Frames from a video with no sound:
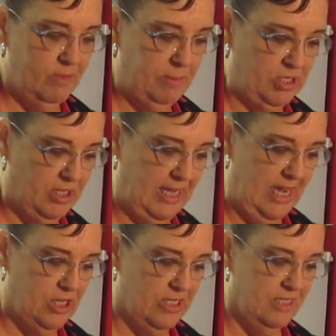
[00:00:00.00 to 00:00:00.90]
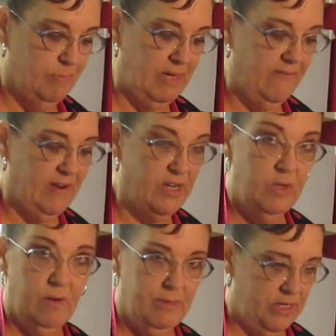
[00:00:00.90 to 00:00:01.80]
special occasions, but if I
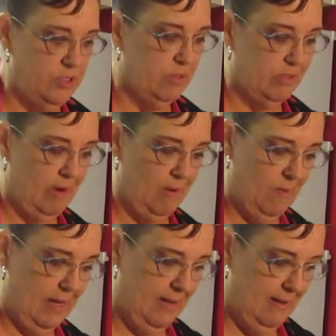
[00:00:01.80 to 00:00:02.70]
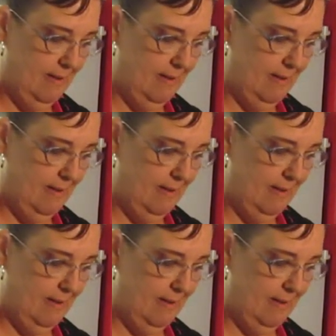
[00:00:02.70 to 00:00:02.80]
do, I'm going to do it the right way.